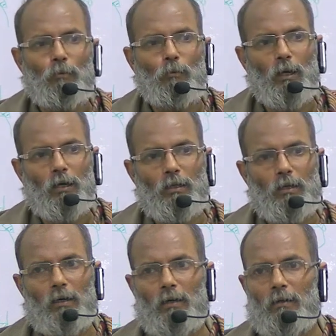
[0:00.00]
What are
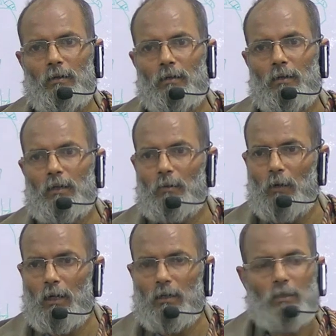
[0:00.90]
the
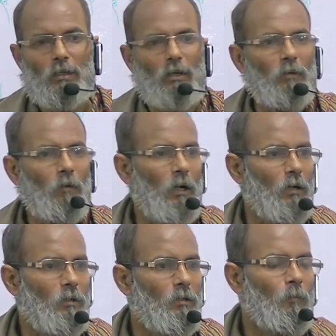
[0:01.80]
inverters and
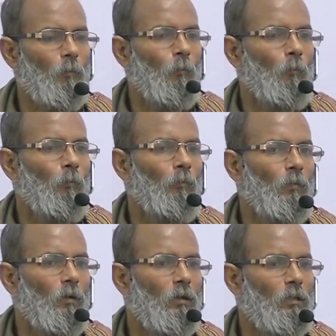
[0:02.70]
everters
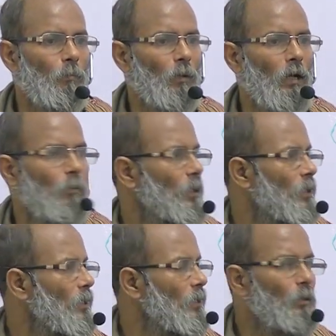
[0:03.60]
supplied by
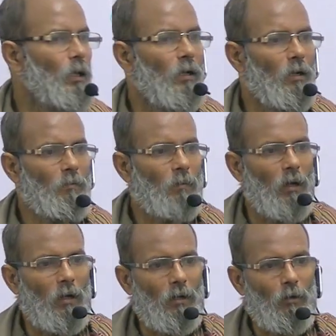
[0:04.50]
the tibial nerve
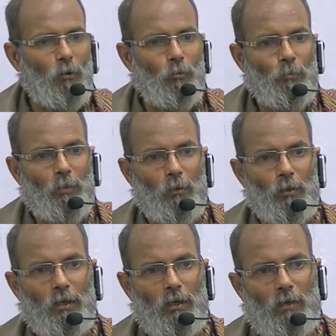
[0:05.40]
and the common
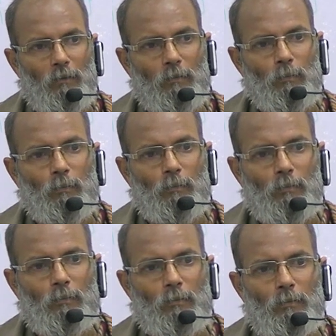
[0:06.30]
peroneal nerve?
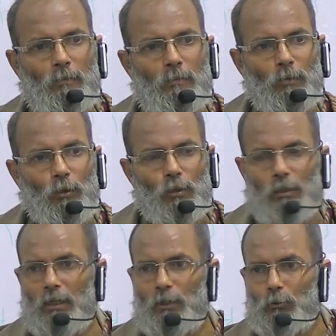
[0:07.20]
Because
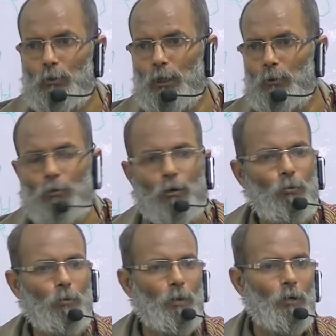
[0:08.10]
injury to
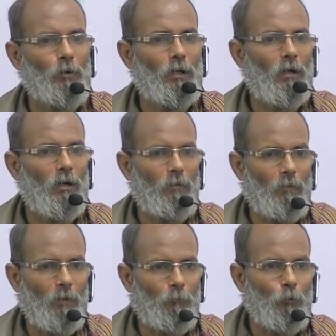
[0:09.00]
common peroneal nerve
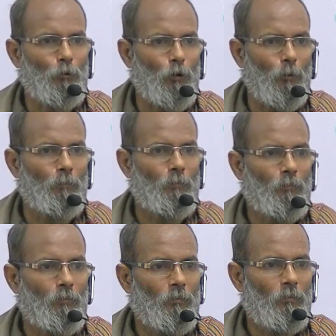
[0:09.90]
and foot drop
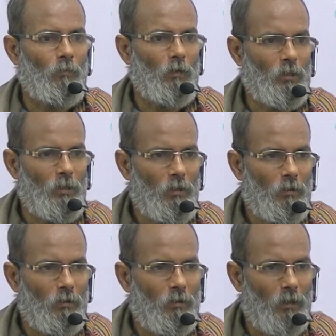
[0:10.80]
is a
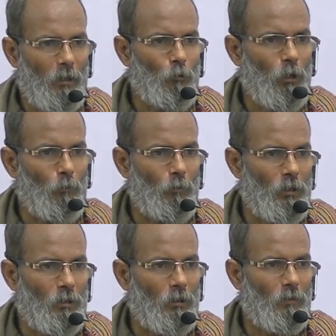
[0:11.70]
regular
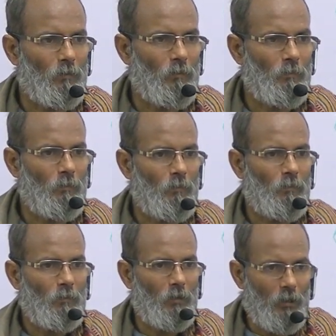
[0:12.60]
question.
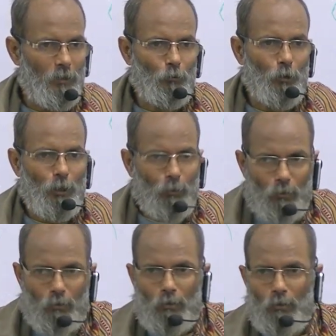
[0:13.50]
Injury
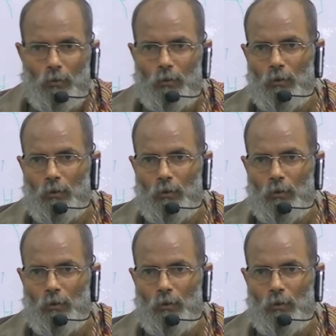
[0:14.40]
to